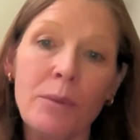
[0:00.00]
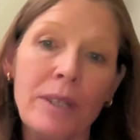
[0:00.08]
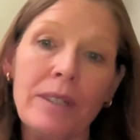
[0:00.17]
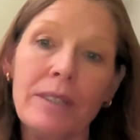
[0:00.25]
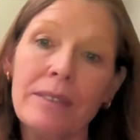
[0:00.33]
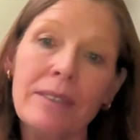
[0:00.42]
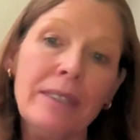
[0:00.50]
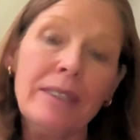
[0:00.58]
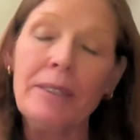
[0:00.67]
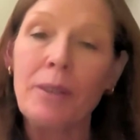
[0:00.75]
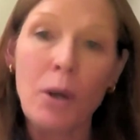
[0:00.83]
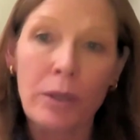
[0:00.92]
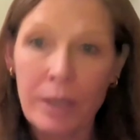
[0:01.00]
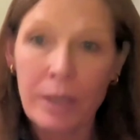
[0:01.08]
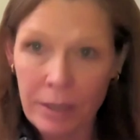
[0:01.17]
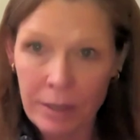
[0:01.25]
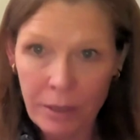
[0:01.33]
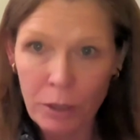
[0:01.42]
will hold
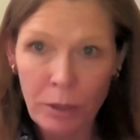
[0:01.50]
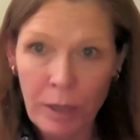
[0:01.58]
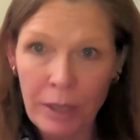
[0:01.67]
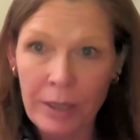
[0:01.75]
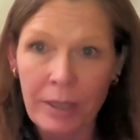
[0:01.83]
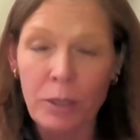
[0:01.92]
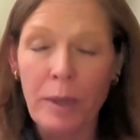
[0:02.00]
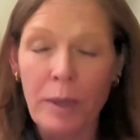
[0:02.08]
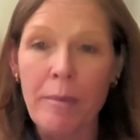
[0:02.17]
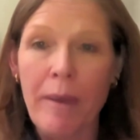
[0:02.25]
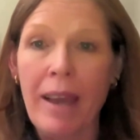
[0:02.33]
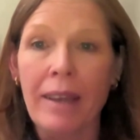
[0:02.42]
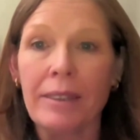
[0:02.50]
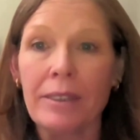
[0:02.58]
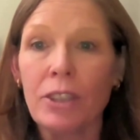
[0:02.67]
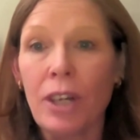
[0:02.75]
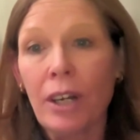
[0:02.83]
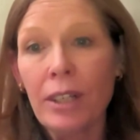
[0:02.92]
a 220-mile
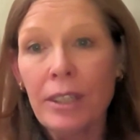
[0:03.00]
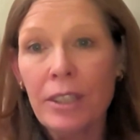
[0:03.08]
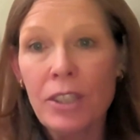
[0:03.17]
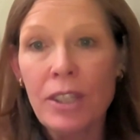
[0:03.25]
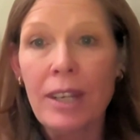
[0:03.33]
charge.